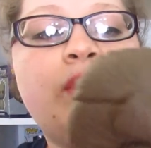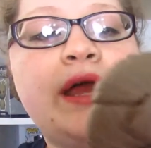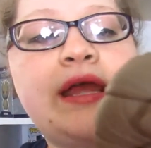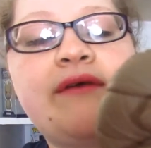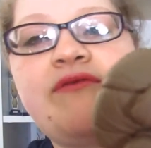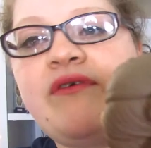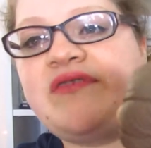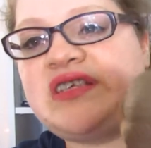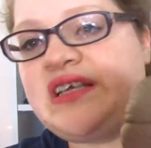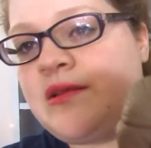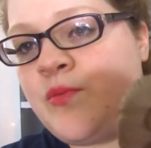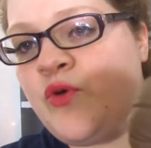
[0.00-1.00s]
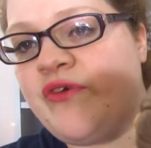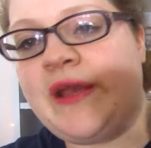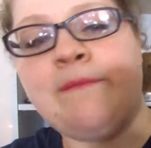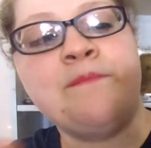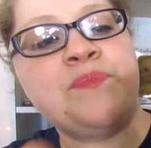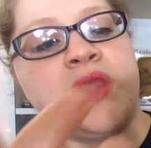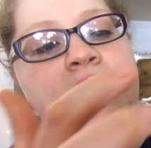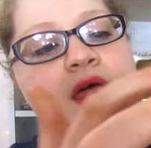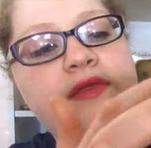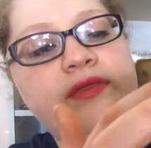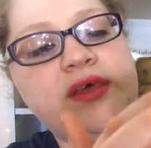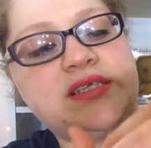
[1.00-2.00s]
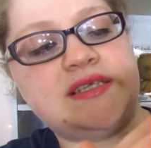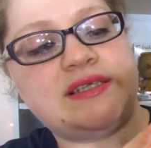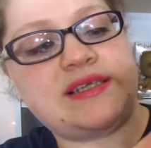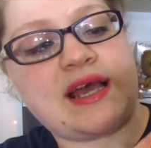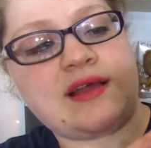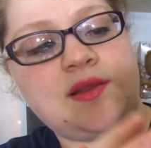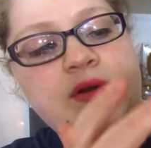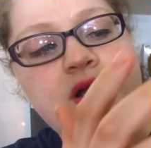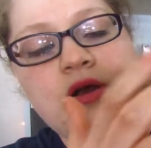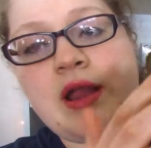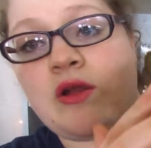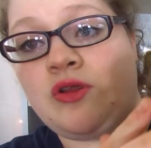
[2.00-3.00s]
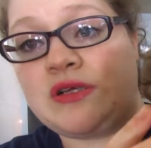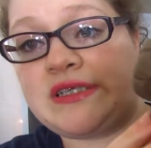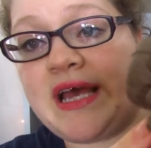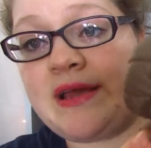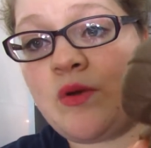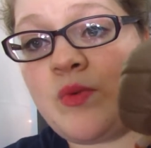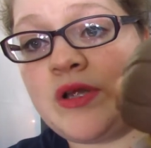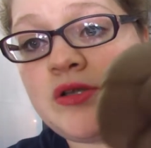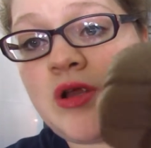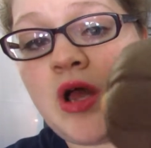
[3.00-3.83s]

like, if you've seen the movie, this is exactly what her hair looks like when